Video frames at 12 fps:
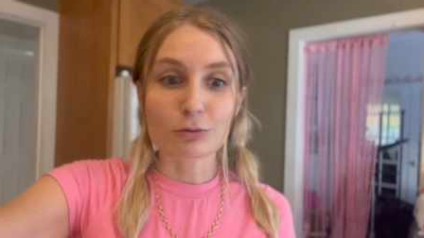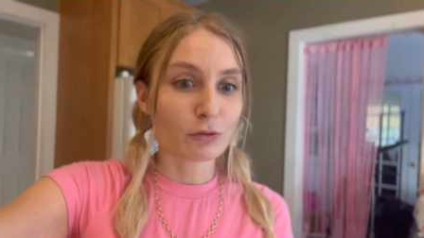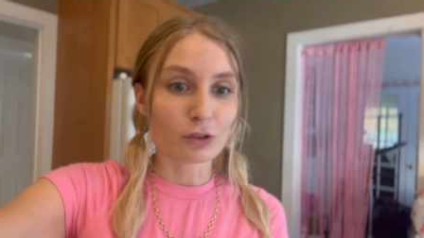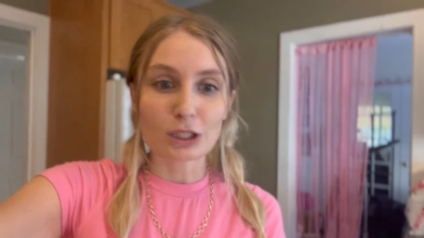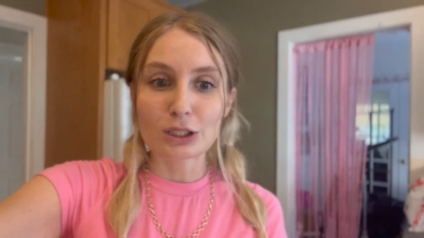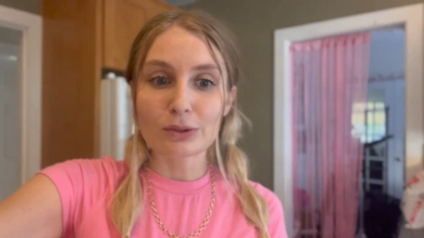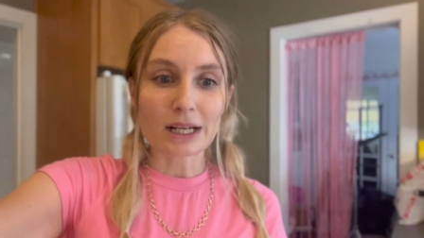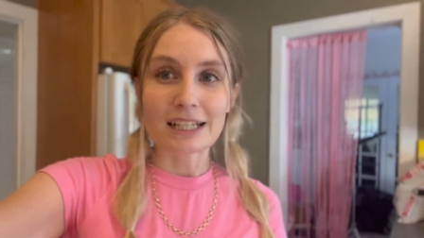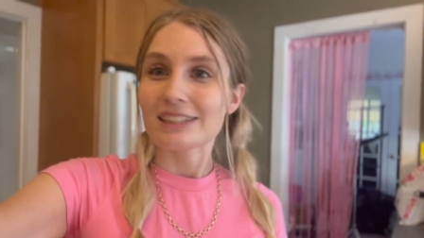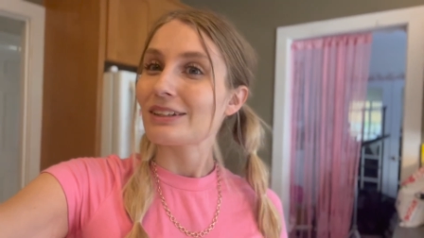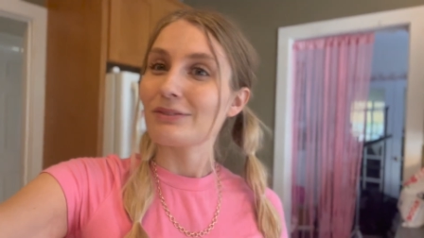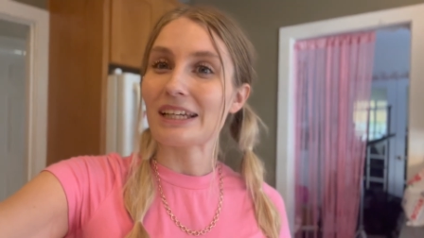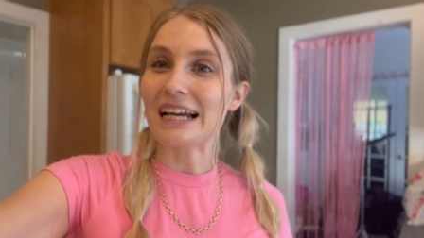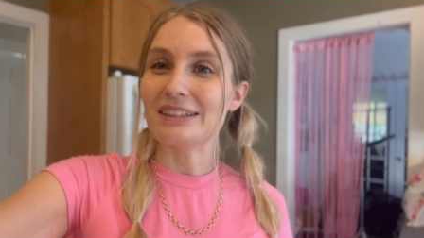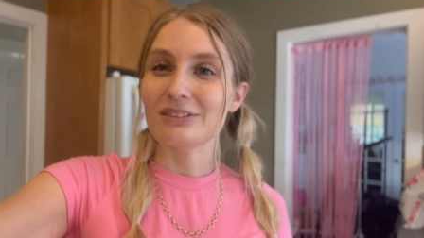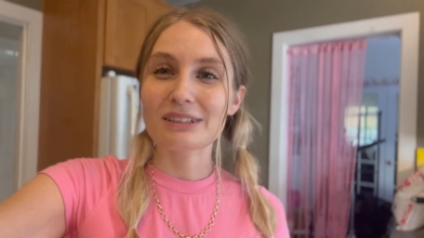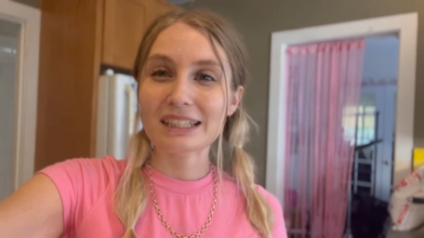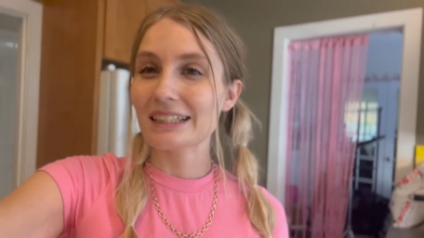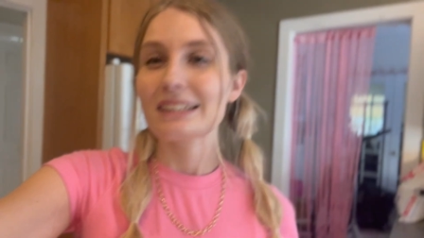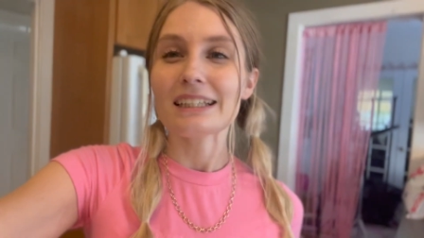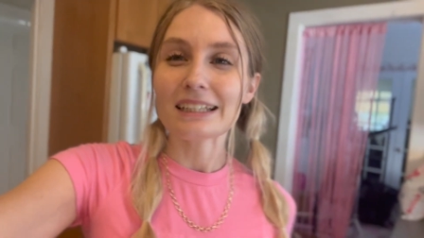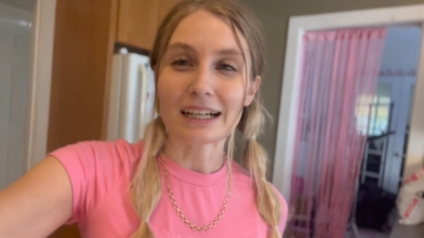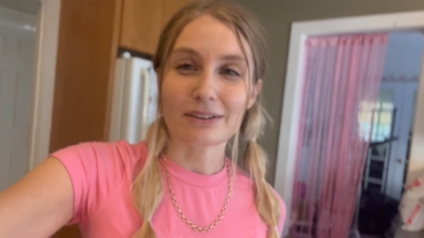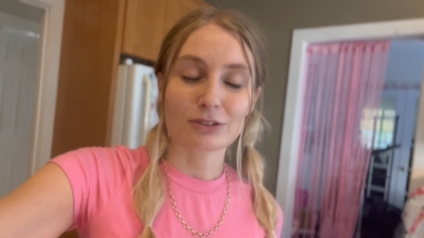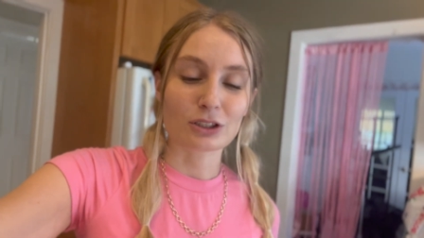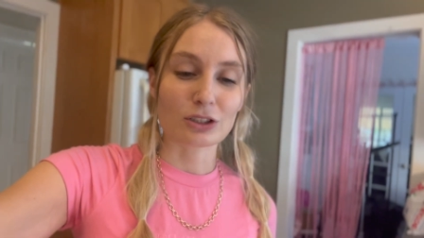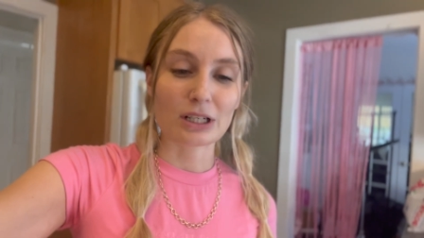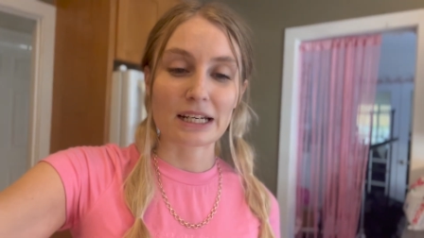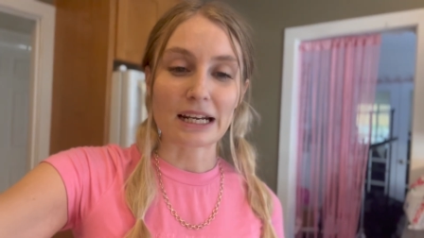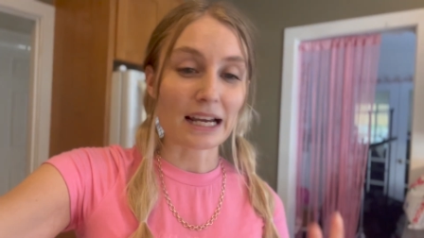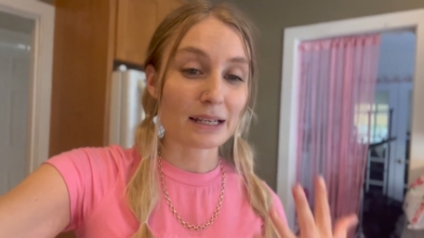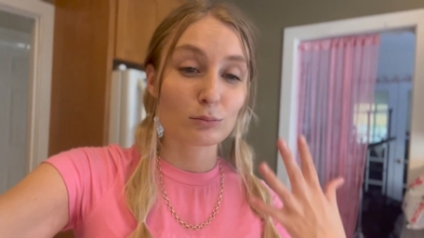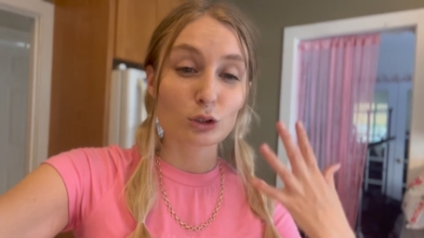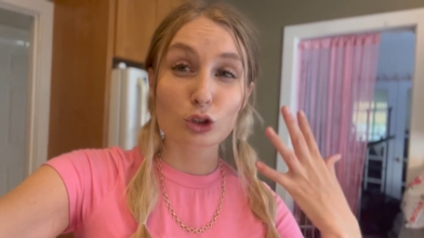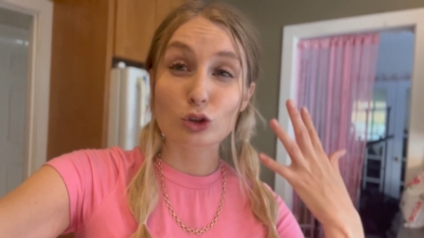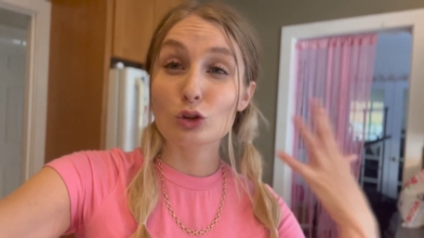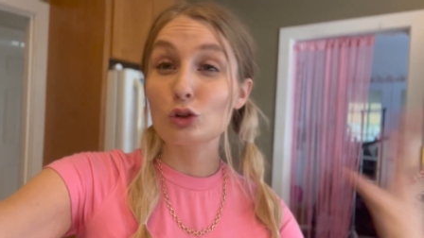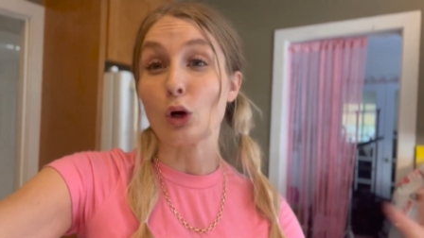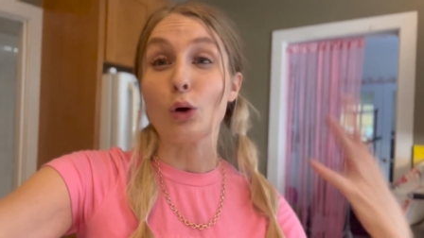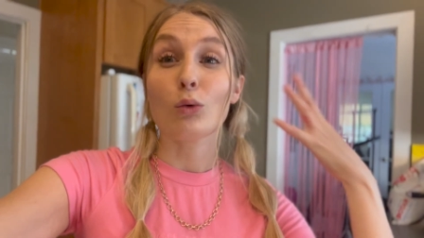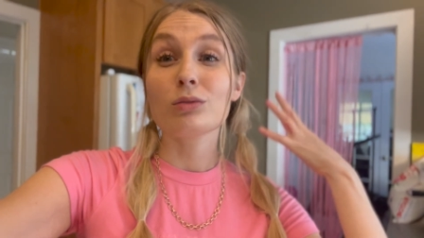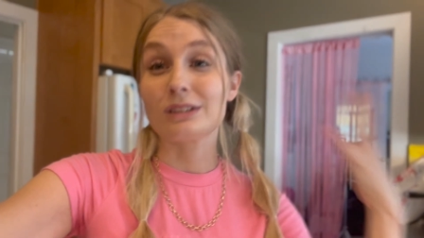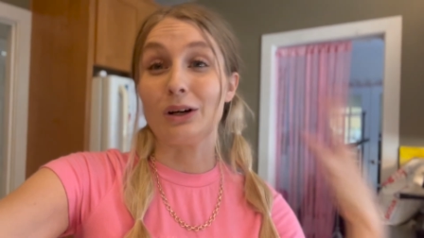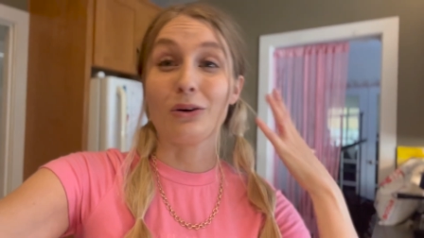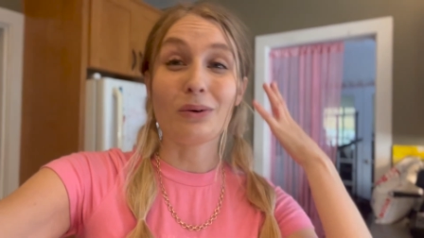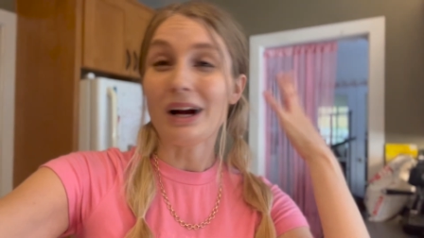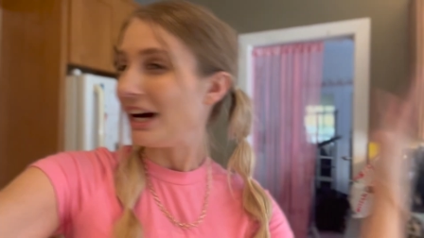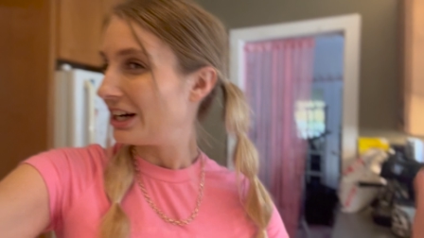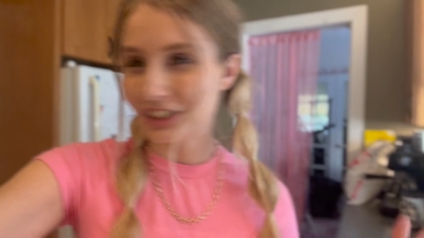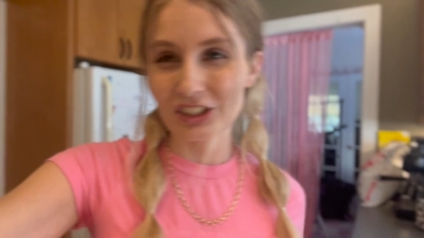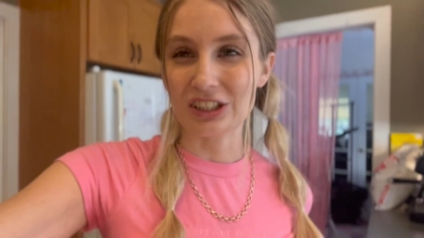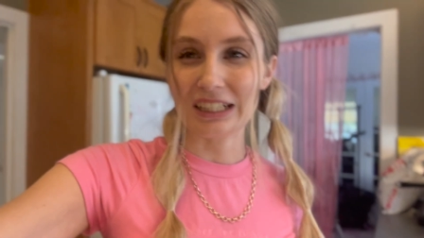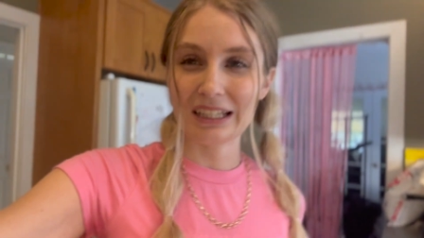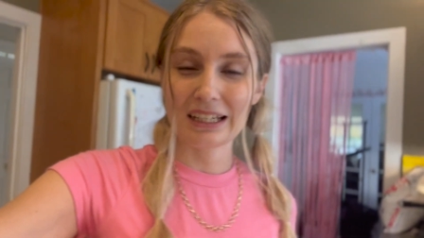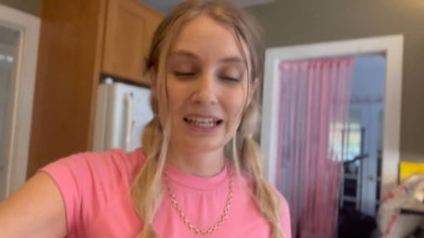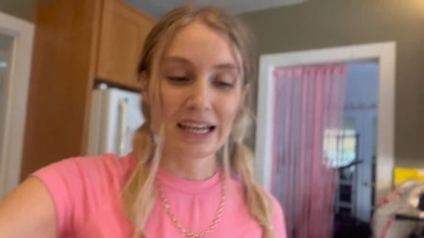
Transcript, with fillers: Before I knew it, I had to leave again, so I didn't get to eat after and I am just so, so hungry.